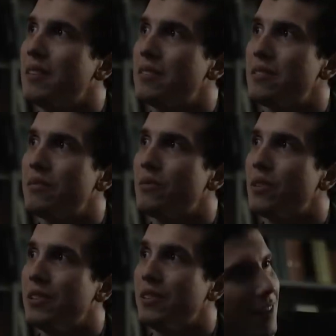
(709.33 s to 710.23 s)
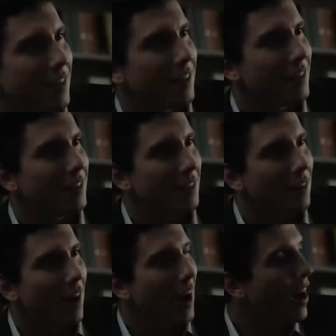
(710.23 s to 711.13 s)
Dean initially makes
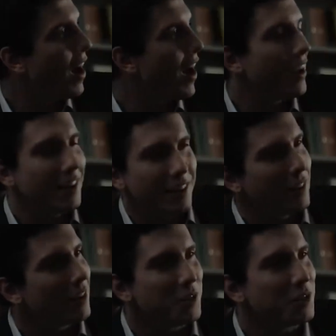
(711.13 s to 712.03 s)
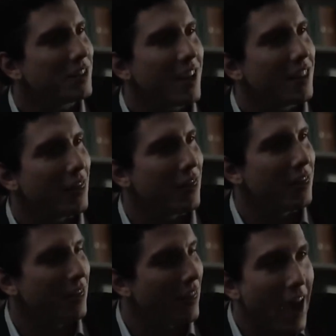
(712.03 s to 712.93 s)
excuses, blaming his actions on being
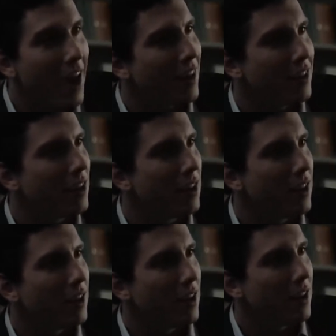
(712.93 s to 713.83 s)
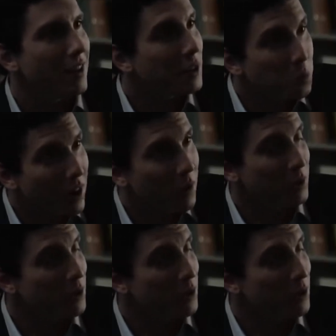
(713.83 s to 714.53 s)
drunk when he took advantage of Annie.